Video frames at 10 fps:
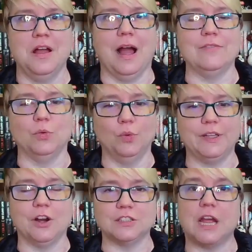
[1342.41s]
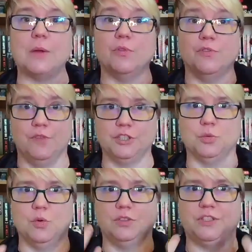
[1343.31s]
I have a really hard time with
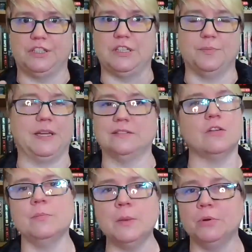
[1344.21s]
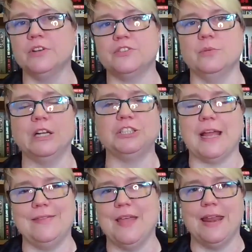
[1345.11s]
visual stuff because I remember it too much,
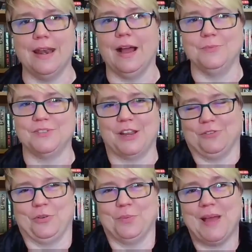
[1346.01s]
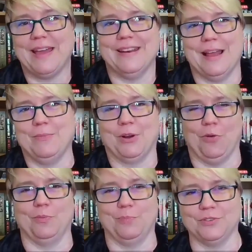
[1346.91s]
and then I'm scared to go to bed, and I'm a
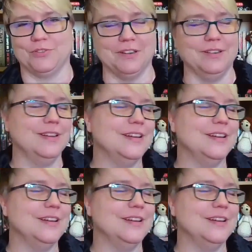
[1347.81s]
grown person.